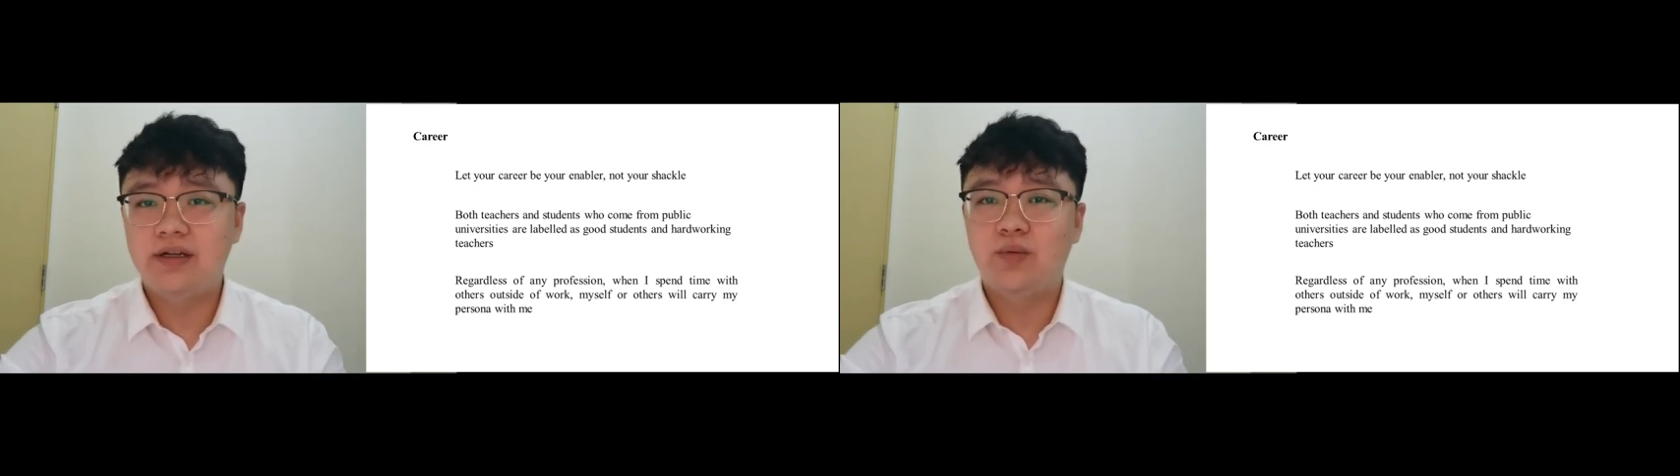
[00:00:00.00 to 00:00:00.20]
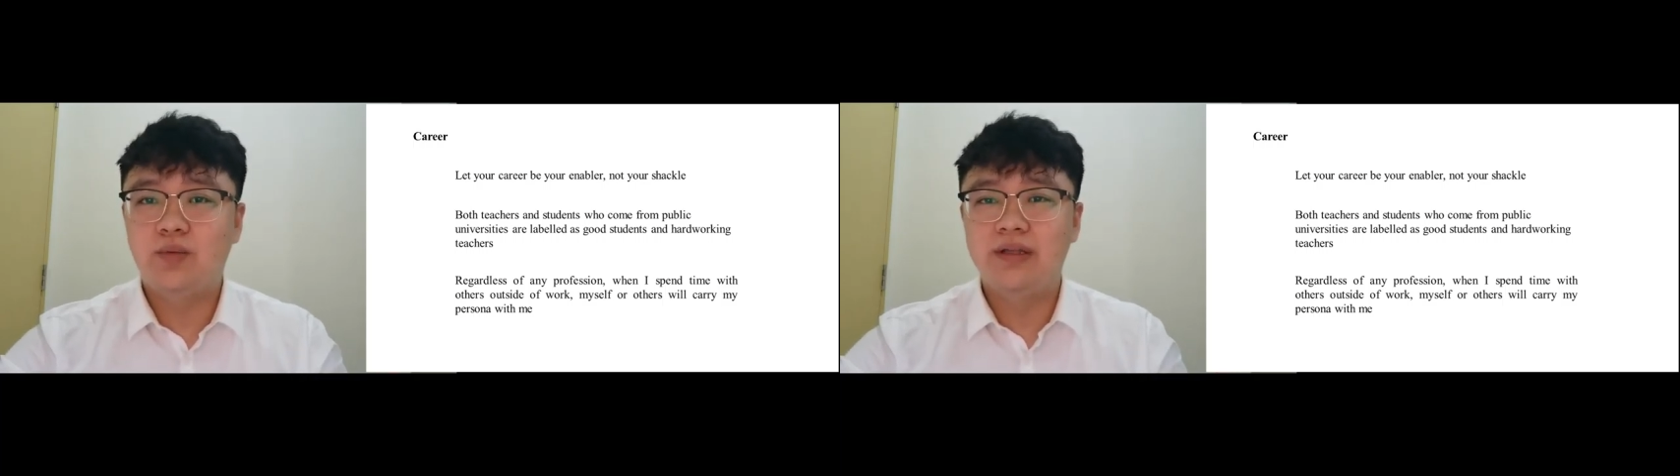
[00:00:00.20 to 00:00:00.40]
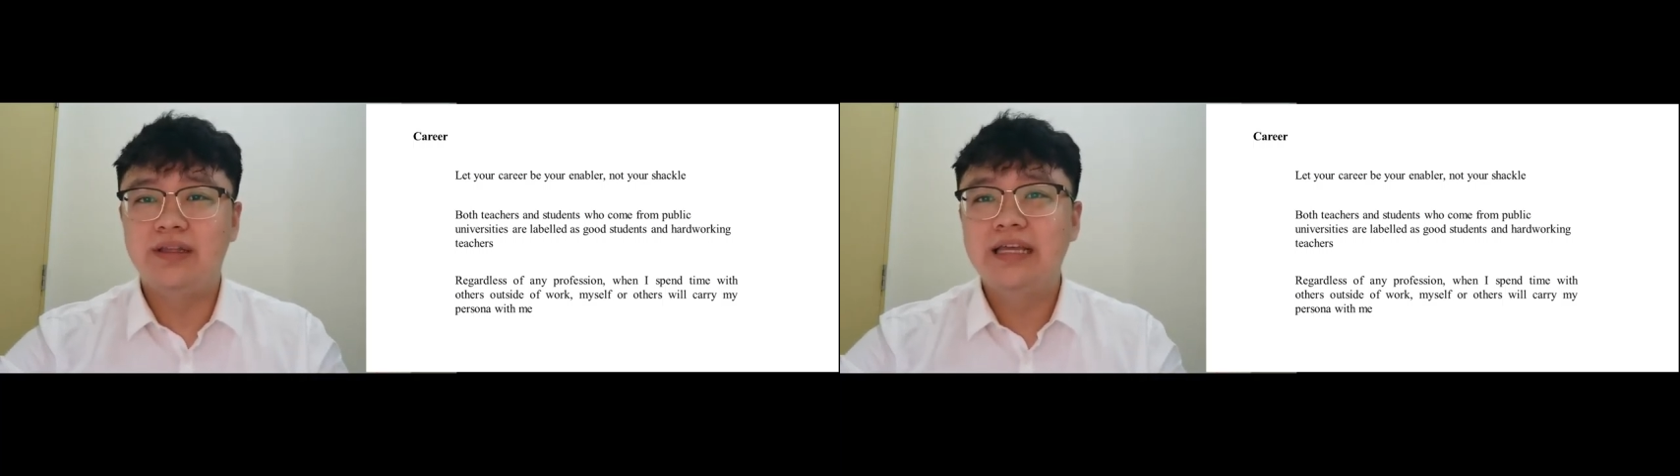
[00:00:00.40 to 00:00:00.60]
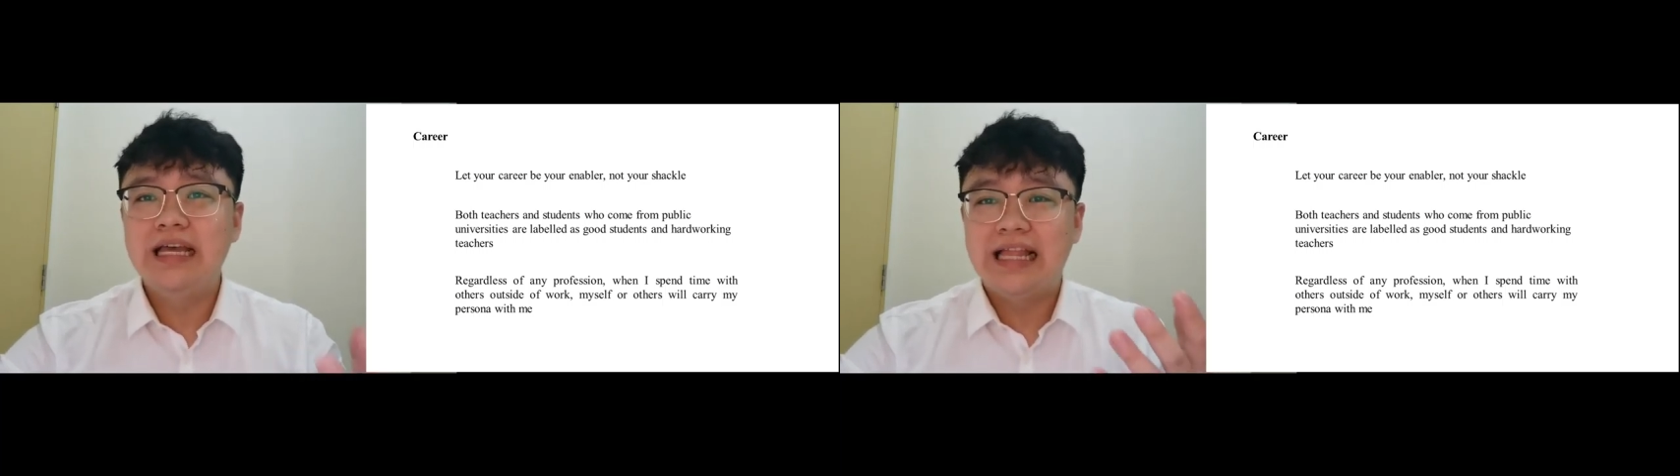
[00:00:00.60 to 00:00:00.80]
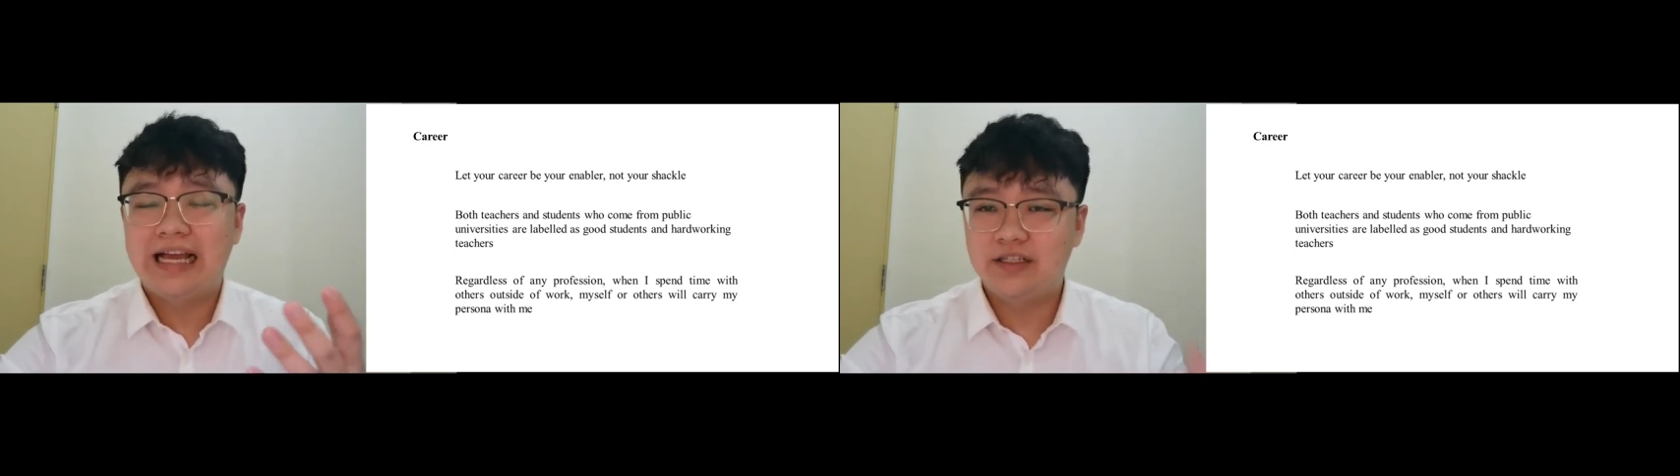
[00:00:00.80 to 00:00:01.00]
when
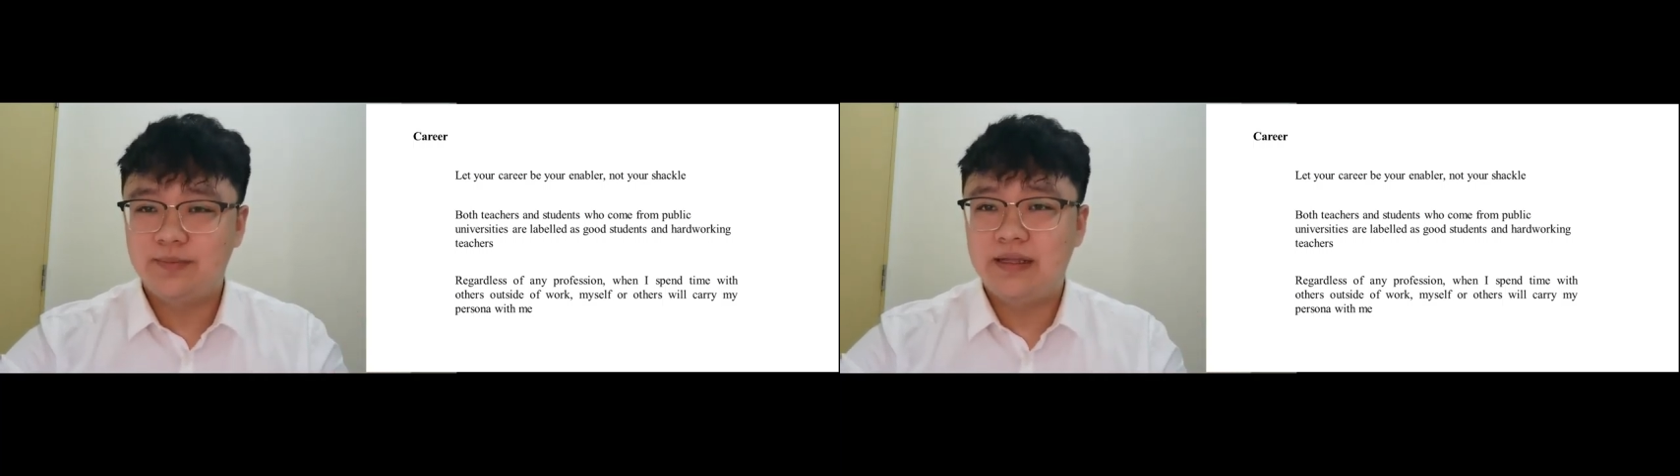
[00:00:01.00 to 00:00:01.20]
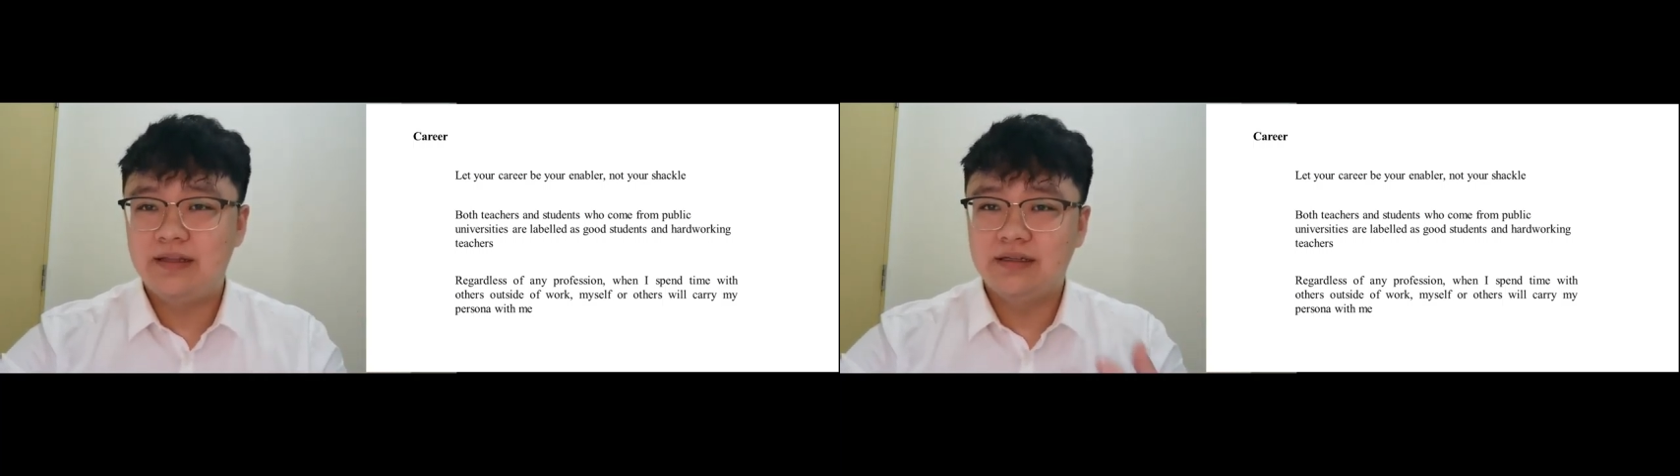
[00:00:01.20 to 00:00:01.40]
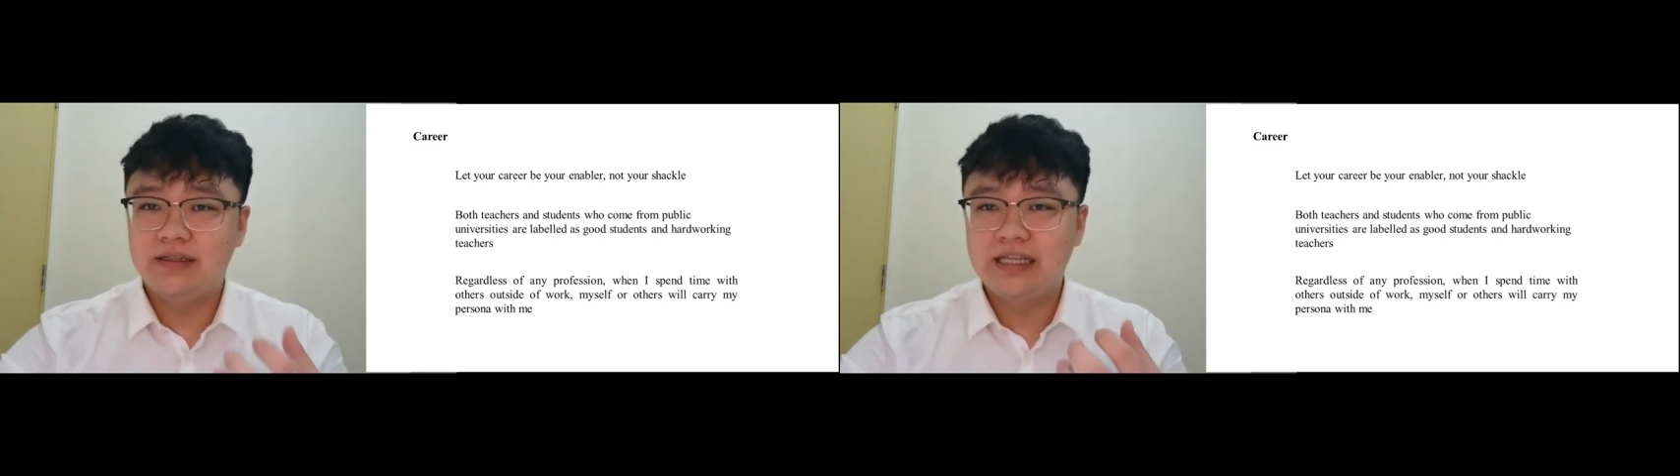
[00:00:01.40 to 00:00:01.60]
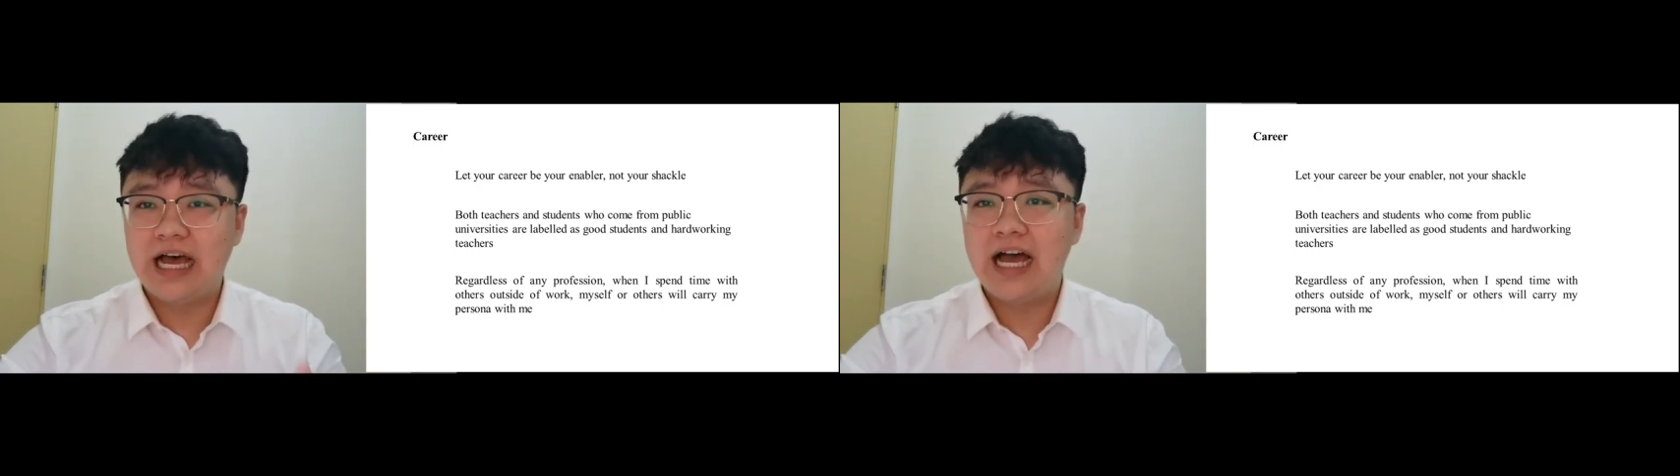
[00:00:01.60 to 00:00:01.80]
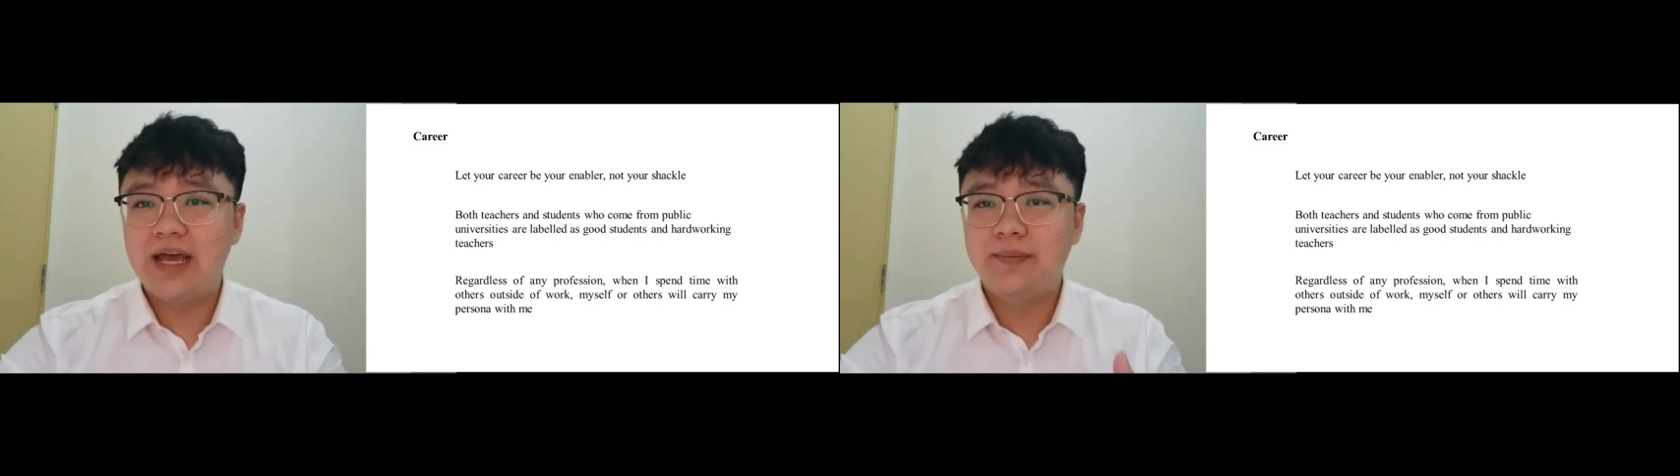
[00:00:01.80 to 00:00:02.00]
I spend the
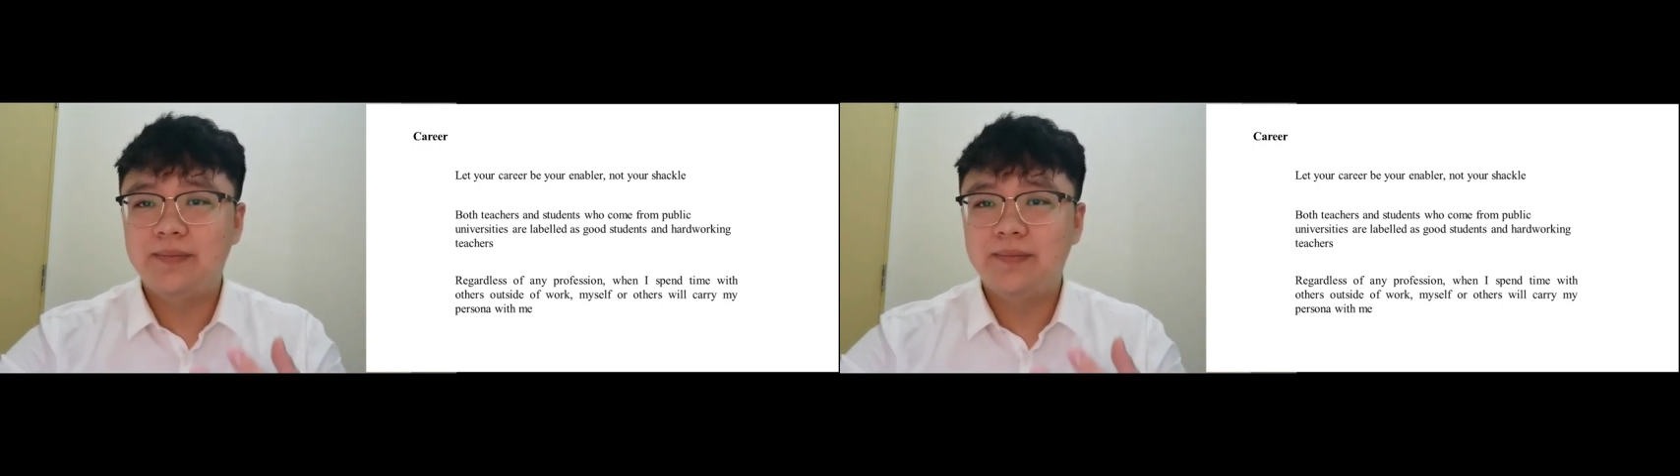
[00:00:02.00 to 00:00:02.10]
time